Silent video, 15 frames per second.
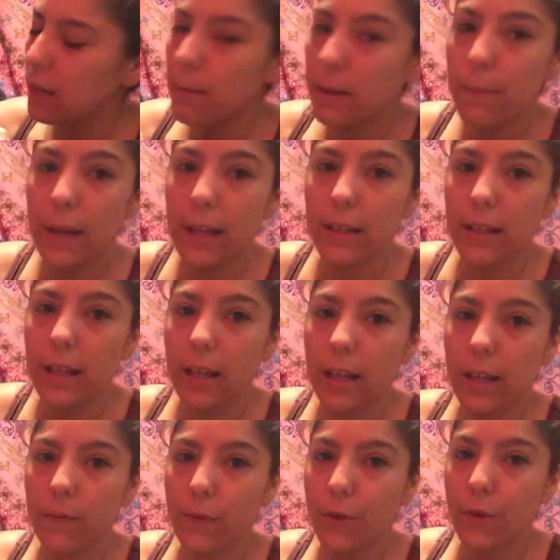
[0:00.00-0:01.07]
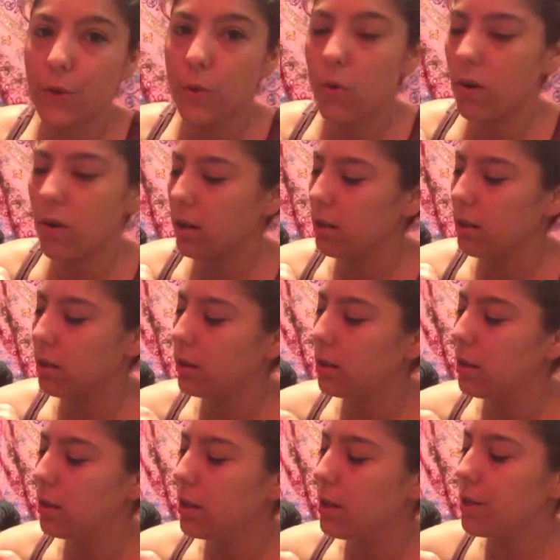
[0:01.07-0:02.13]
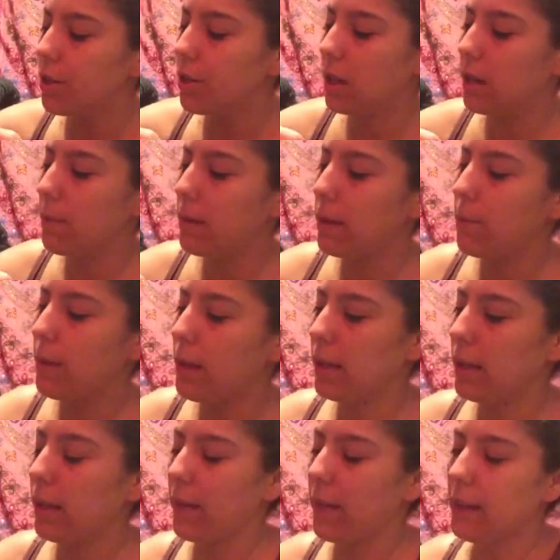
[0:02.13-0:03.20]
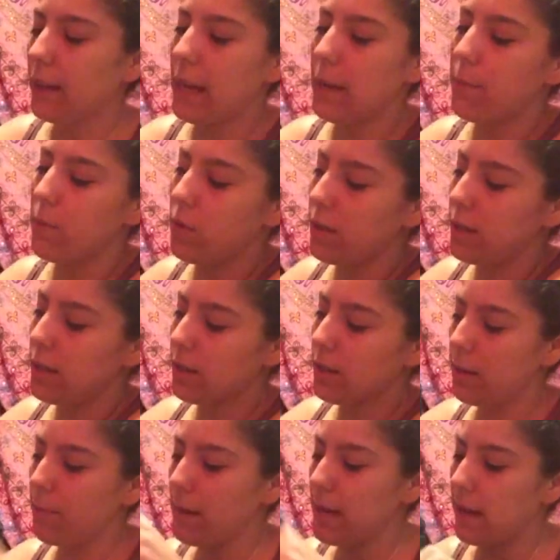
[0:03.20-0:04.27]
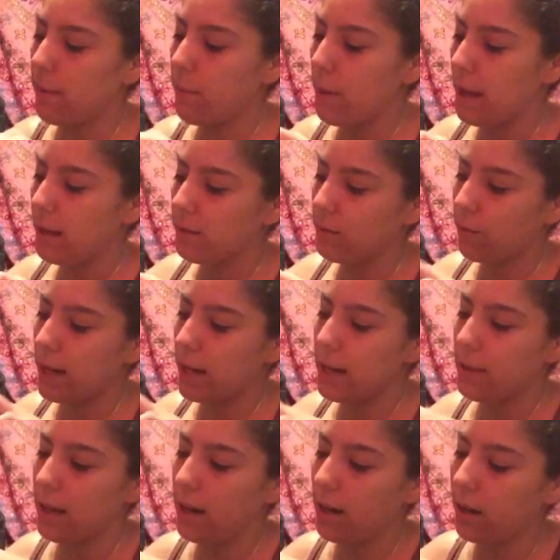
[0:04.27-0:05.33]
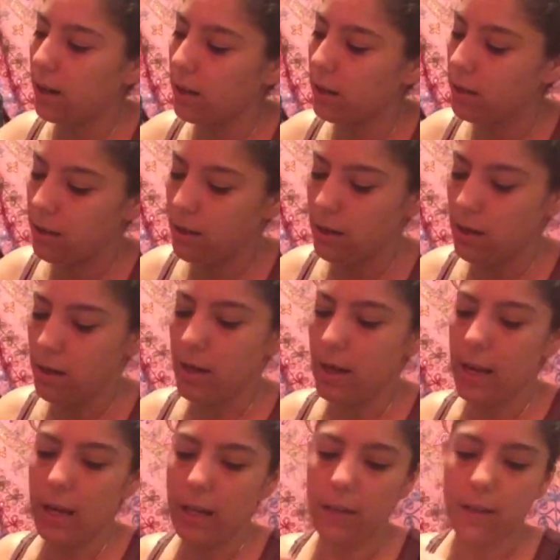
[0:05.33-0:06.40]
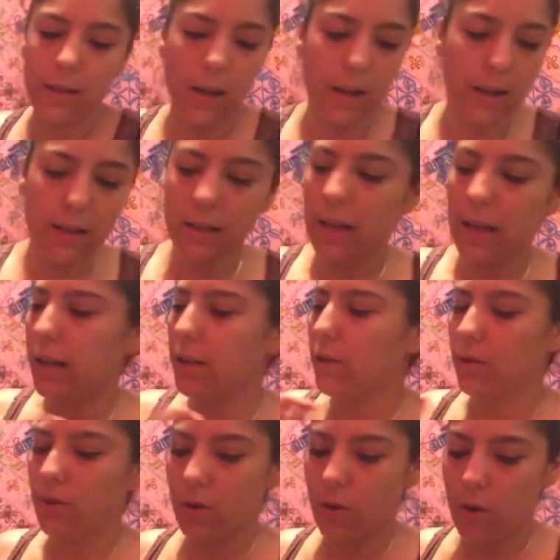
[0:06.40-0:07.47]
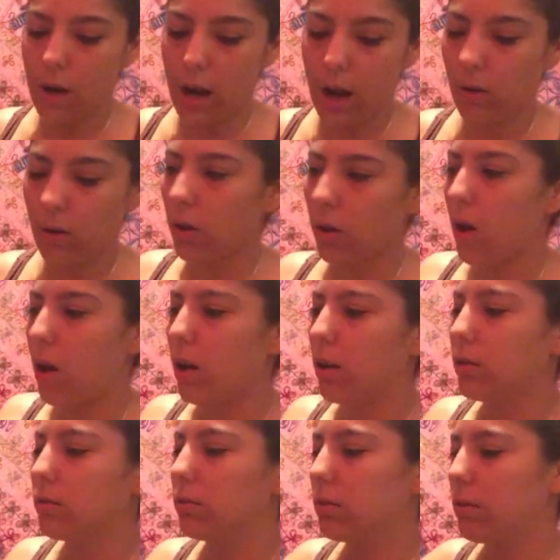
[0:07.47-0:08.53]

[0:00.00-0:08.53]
to be bending for sure. You're going to be bending that cable, and it's going to be at a bend right there. And honestly, I don't know how long